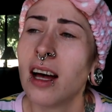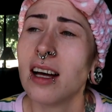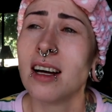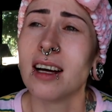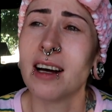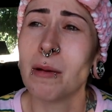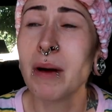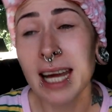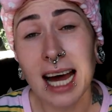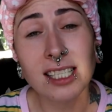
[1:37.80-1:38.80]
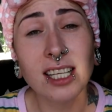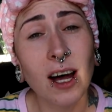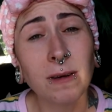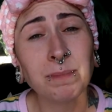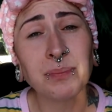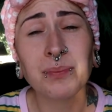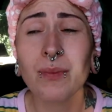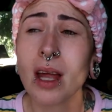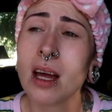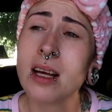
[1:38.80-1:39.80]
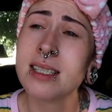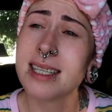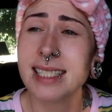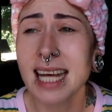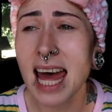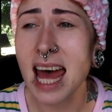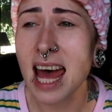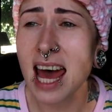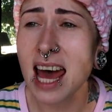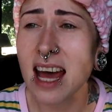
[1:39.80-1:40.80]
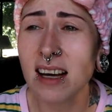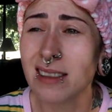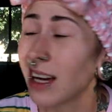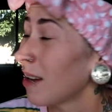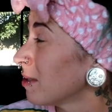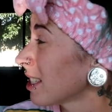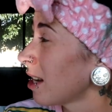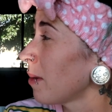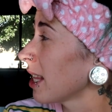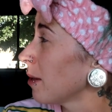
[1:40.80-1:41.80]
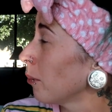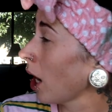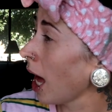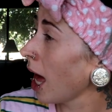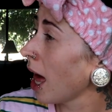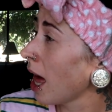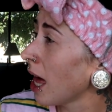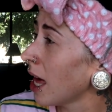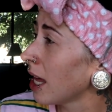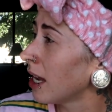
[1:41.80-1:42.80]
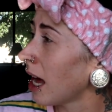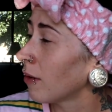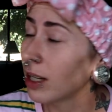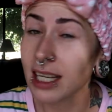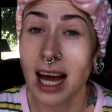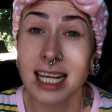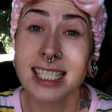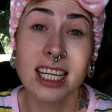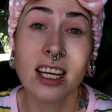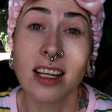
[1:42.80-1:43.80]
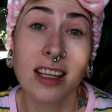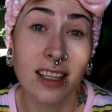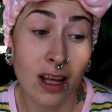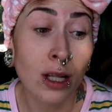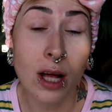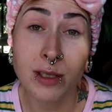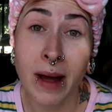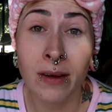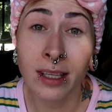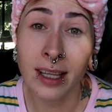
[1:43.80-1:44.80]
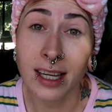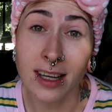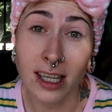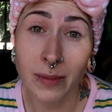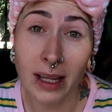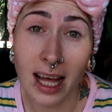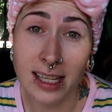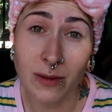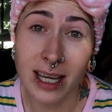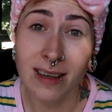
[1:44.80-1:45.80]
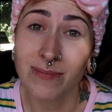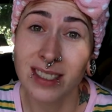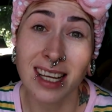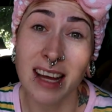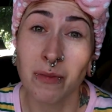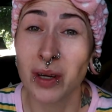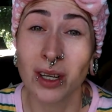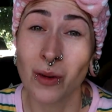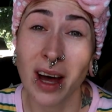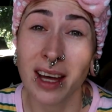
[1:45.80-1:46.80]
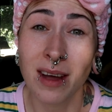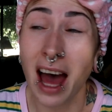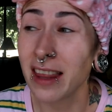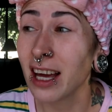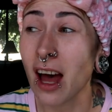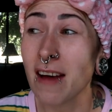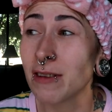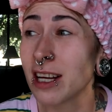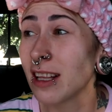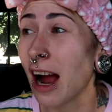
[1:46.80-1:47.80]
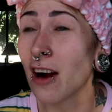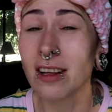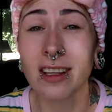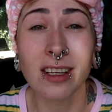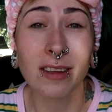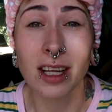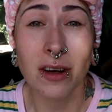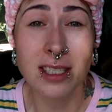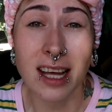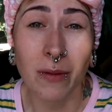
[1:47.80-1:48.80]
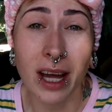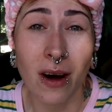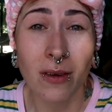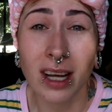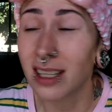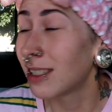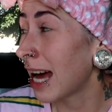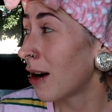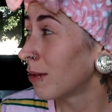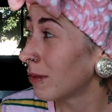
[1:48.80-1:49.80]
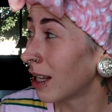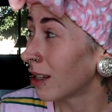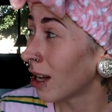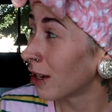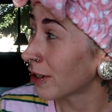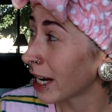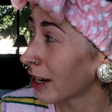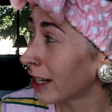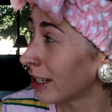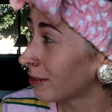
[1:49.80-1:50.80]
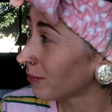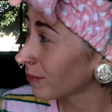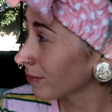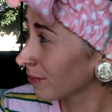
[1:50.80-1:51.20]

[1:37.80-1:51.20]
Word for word: but yeah, so today, yeah, I'm just gonna make the bread. I really, I still Clothes Mountain that I talked about last week, still haven't put it away. I think every article of clothes that we own is down in the laundry area.